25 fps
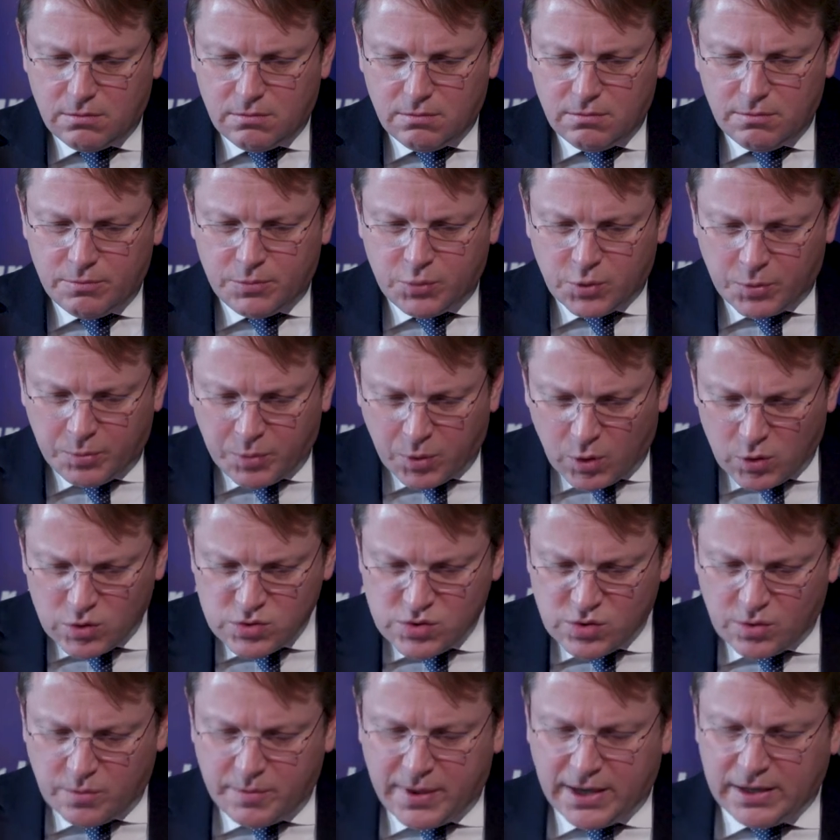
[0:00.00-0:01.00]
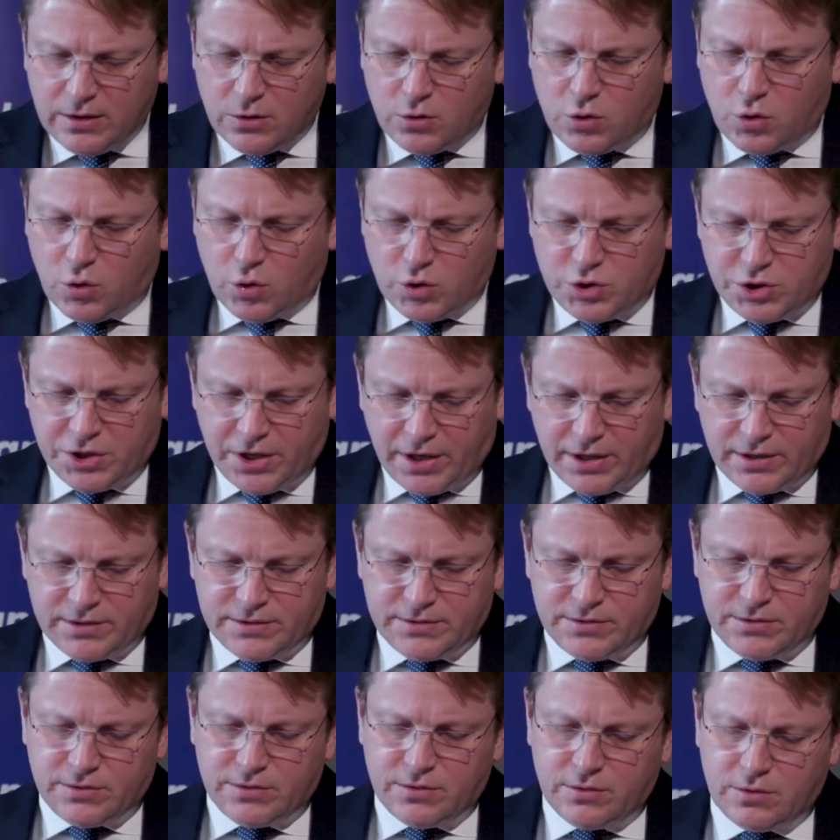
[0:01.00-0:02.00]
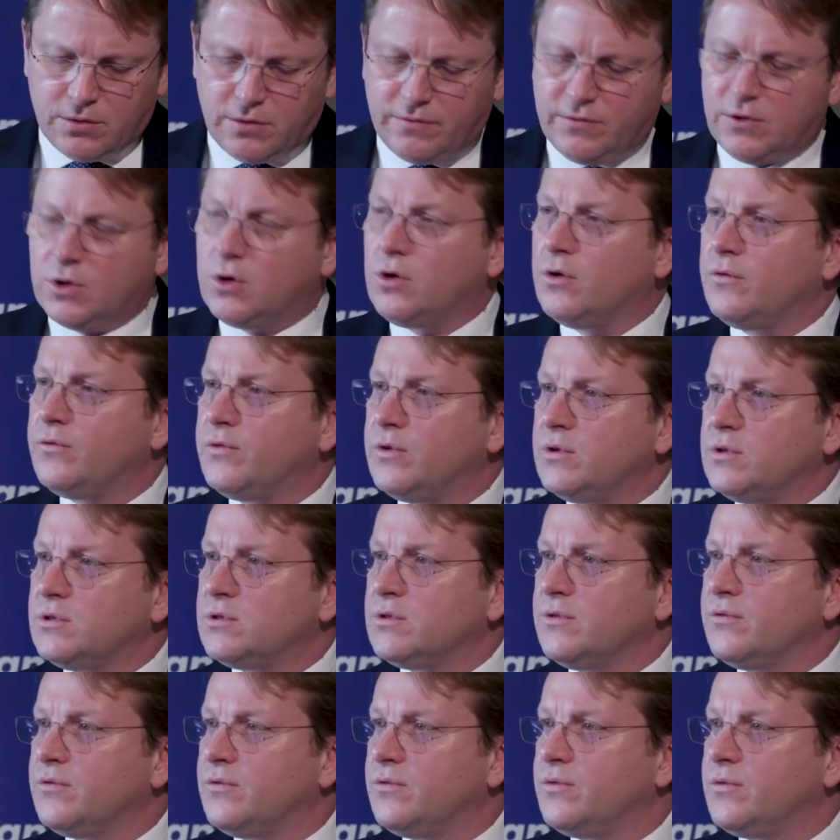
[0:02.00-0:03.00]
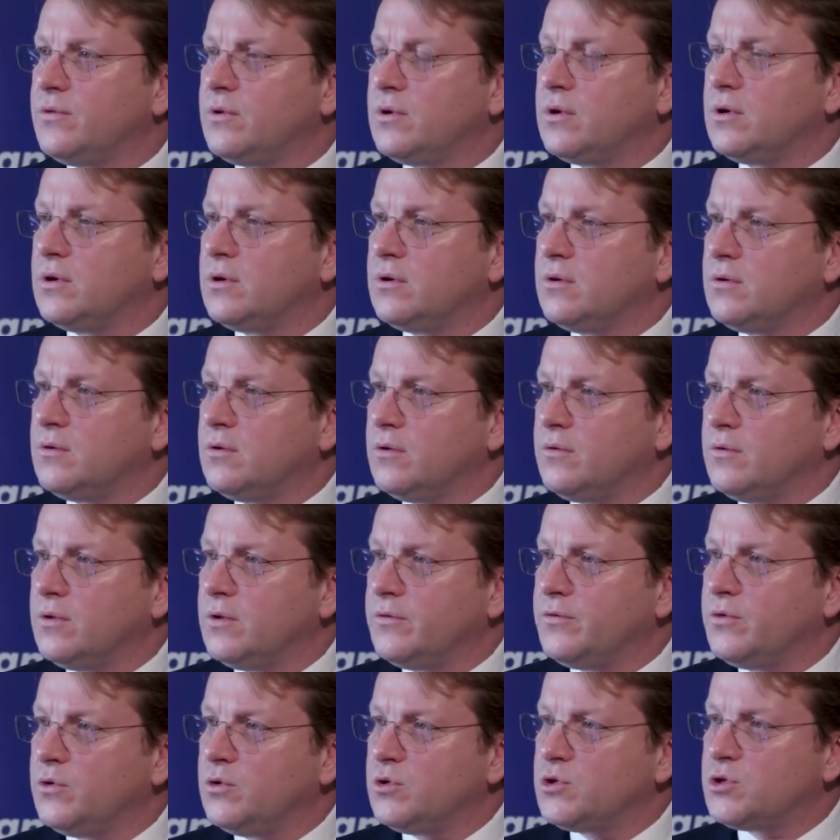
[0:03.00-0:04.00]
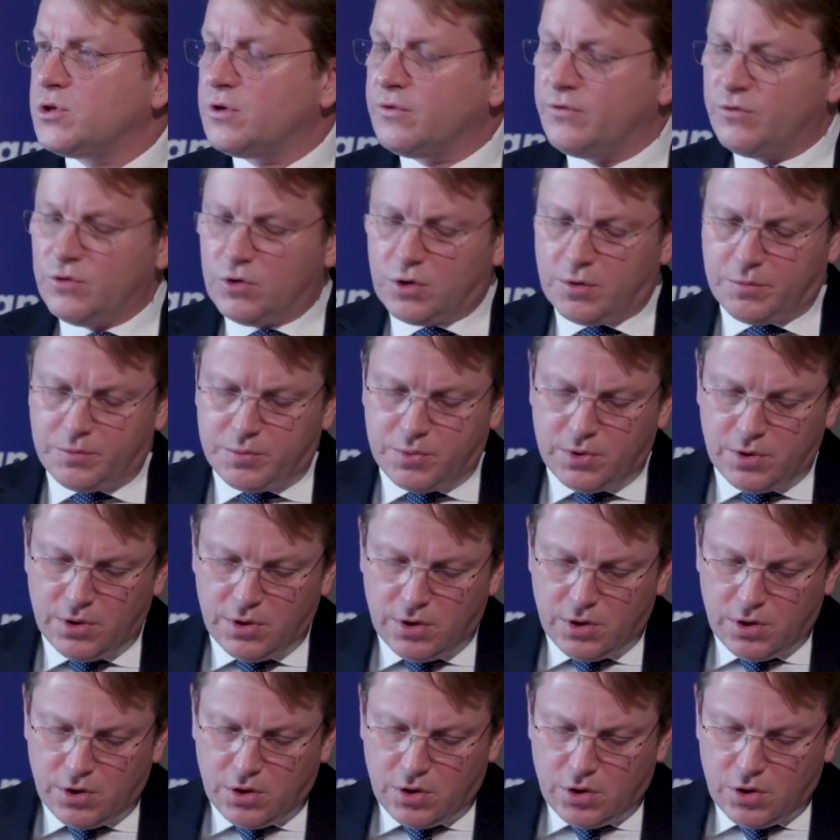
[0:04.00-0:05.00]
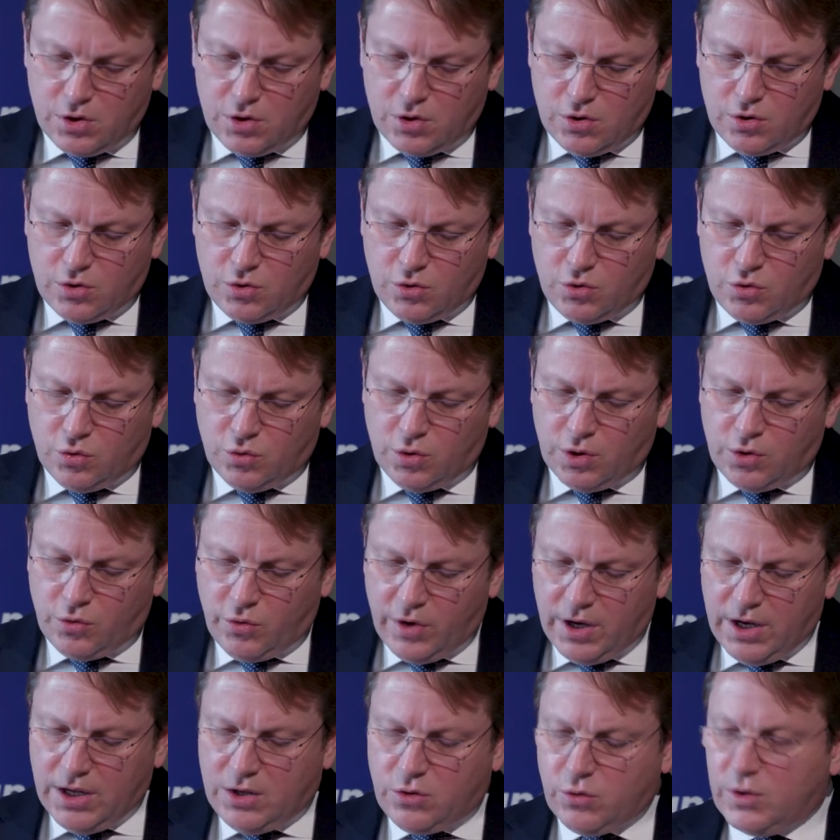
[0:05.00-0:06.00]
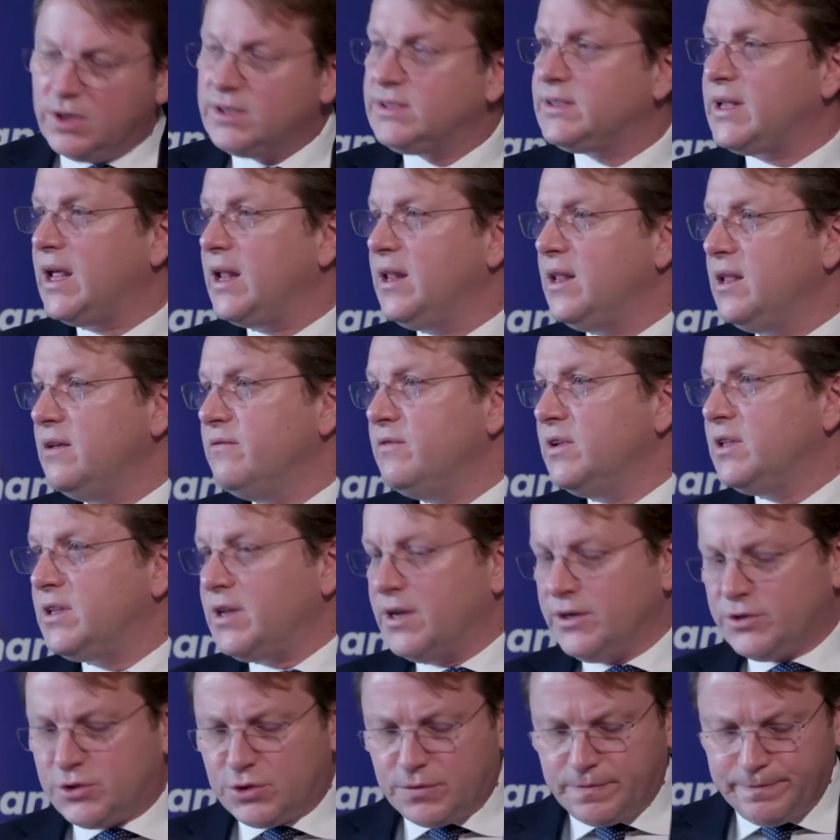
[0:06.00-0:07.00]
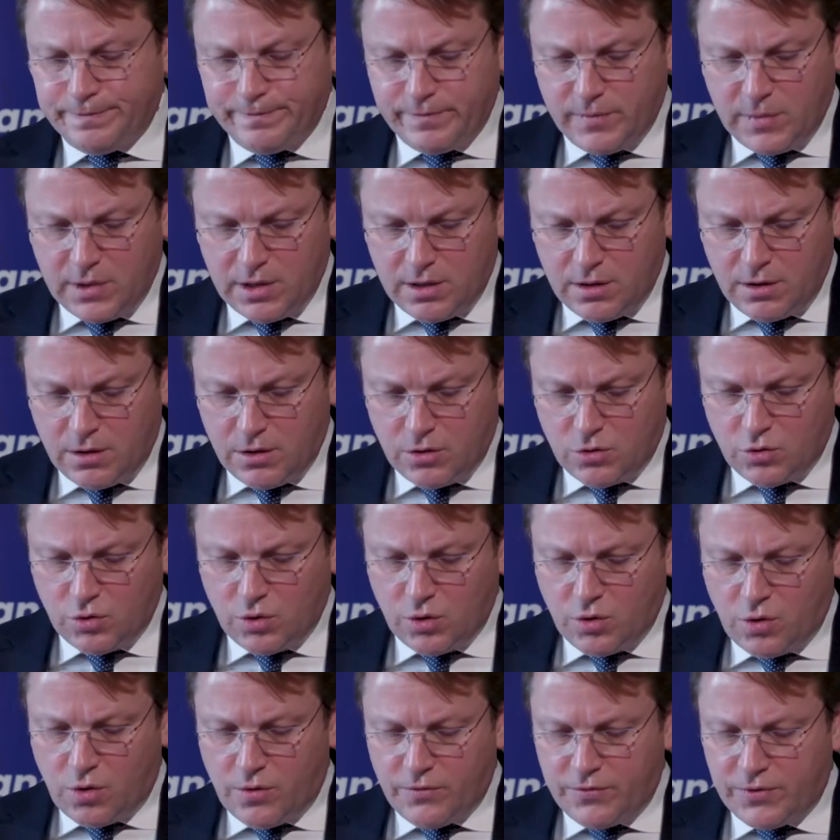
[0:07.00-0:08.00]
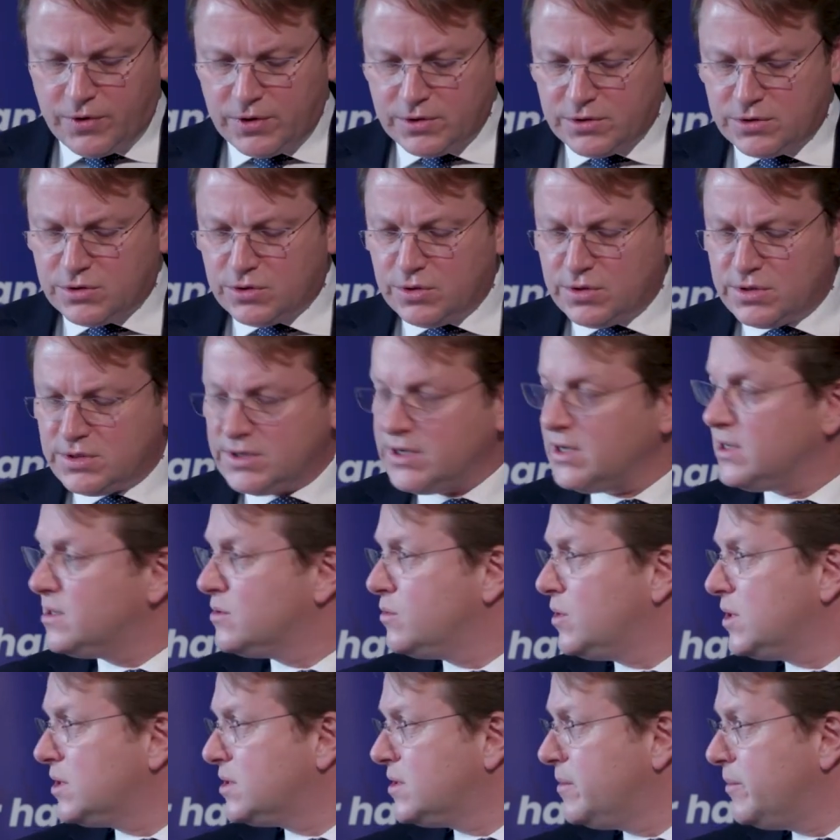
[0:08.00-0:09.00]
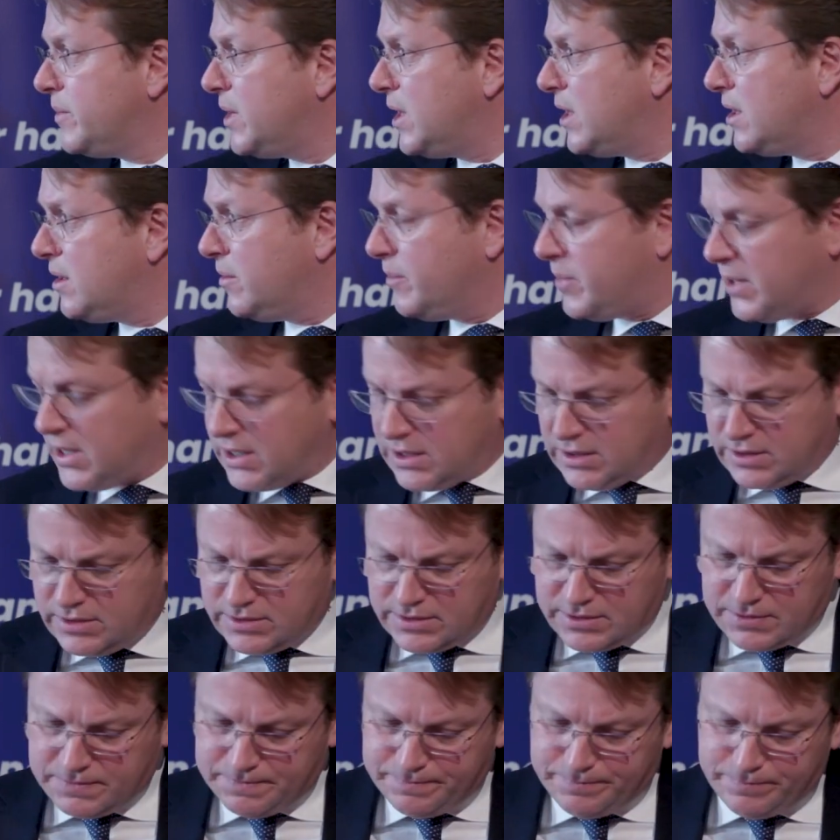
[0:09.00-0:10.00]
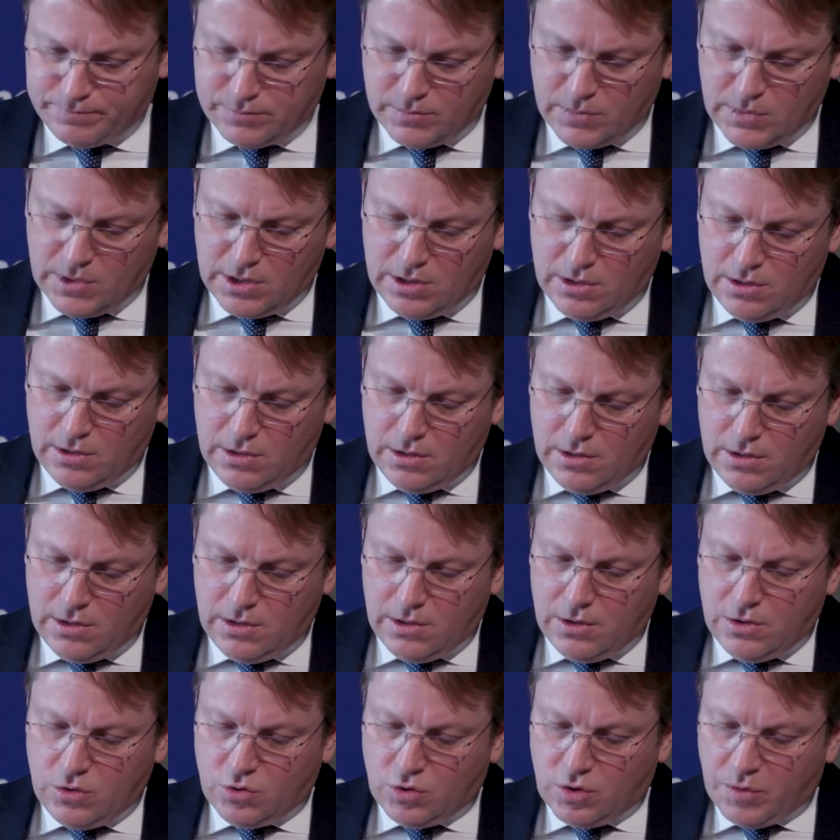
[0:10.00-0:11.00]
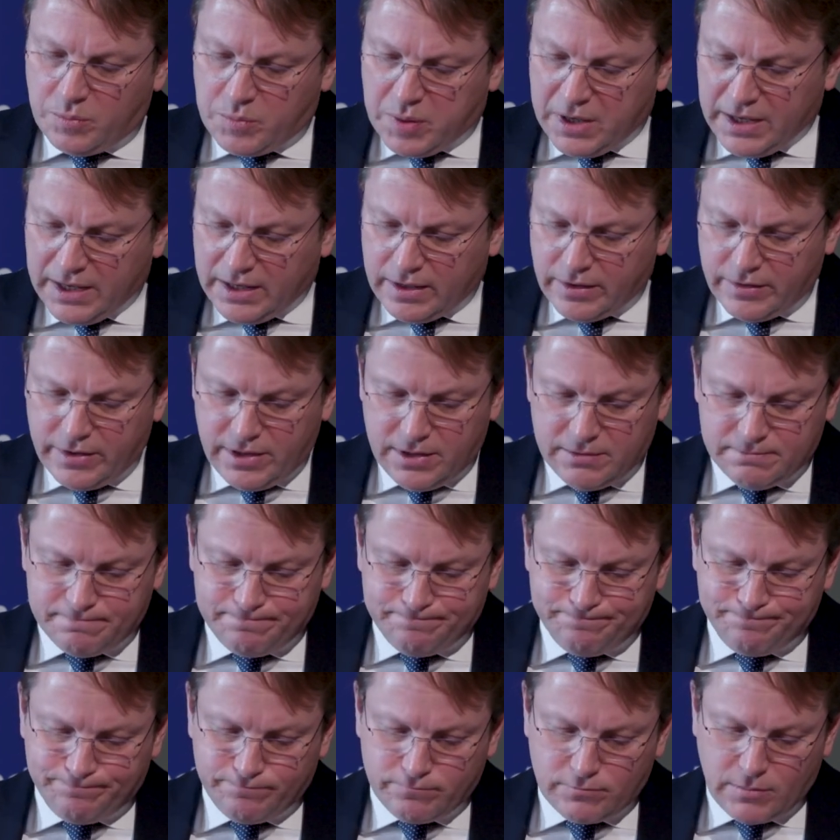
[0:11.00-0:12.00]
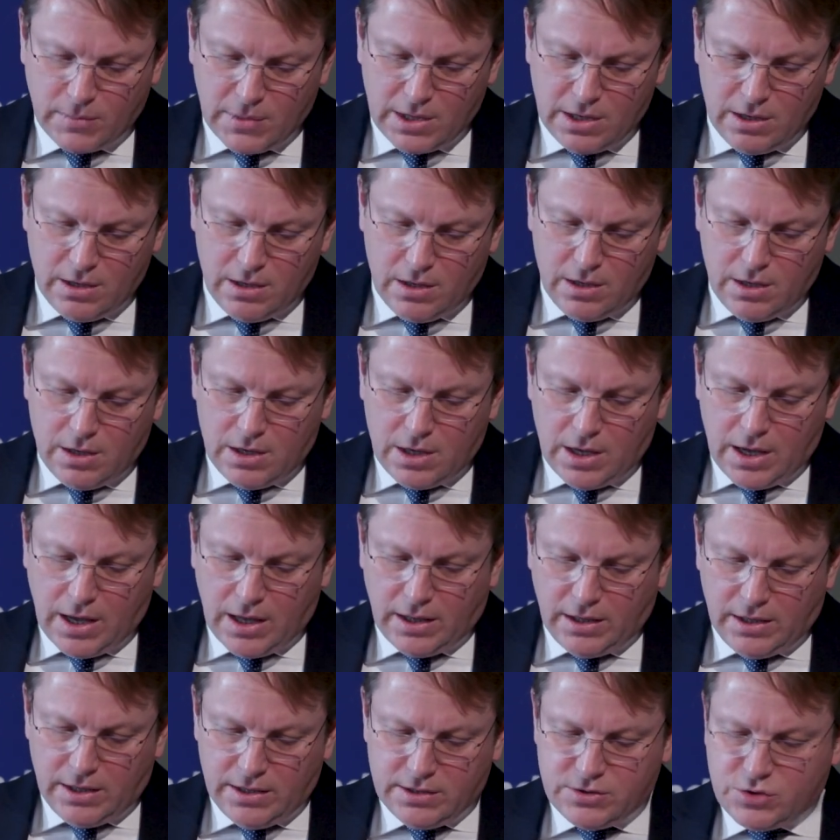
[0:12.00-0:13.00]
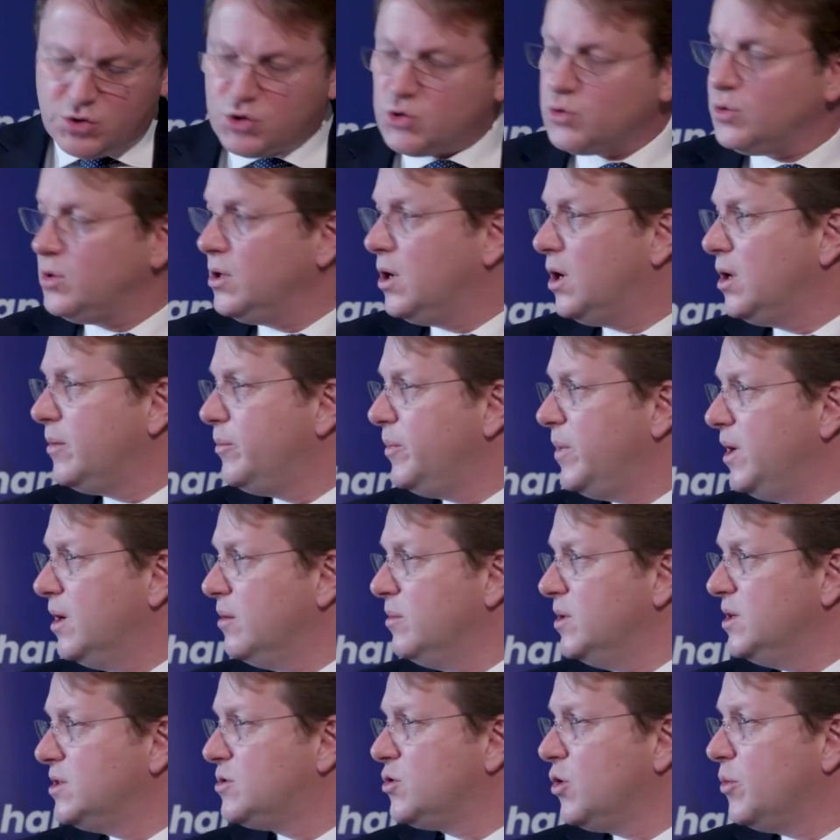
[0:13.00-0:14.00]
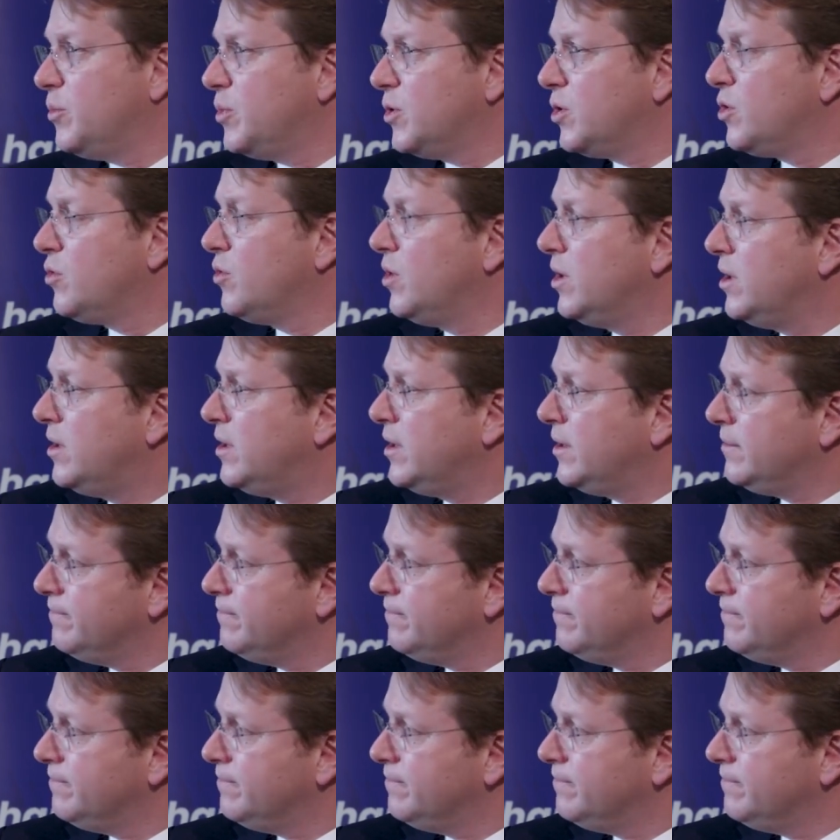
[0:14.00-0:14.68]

proposal by the co-chairs of the Conference on the Future of Europe to agree to extend the invitation to the conference to the 6 Western Balkan partners, to the plenary, and this should not be a missed opportunity,